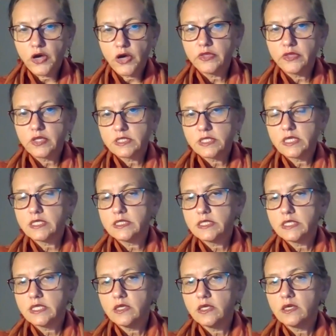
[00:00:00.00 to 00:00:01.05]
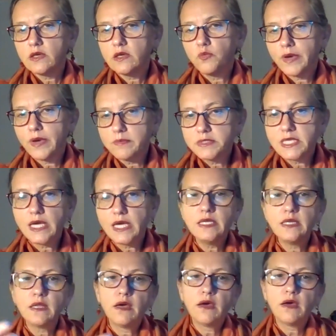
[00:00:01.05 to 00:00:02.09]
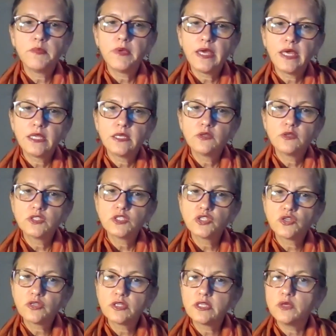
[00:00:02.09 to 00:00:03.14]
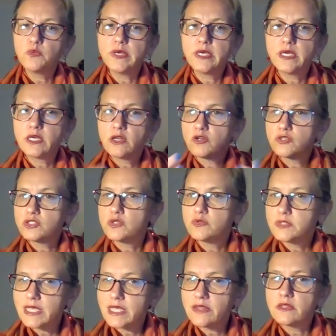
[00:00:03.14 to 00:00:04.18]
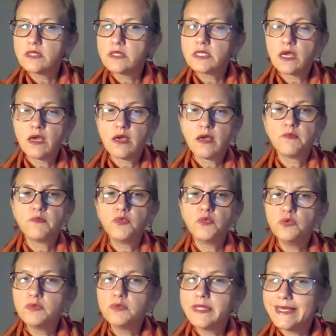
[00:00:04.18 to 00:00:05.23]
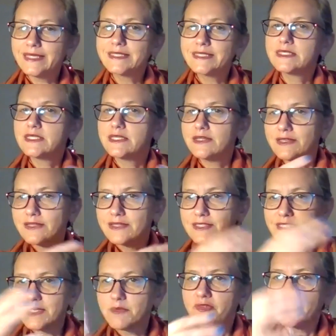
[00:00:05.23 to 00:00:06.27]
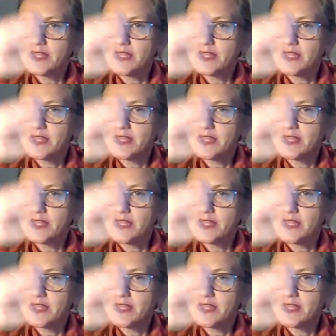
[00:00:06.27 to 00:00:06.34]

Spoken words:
on the CDC website, and certainly we can also send you links to some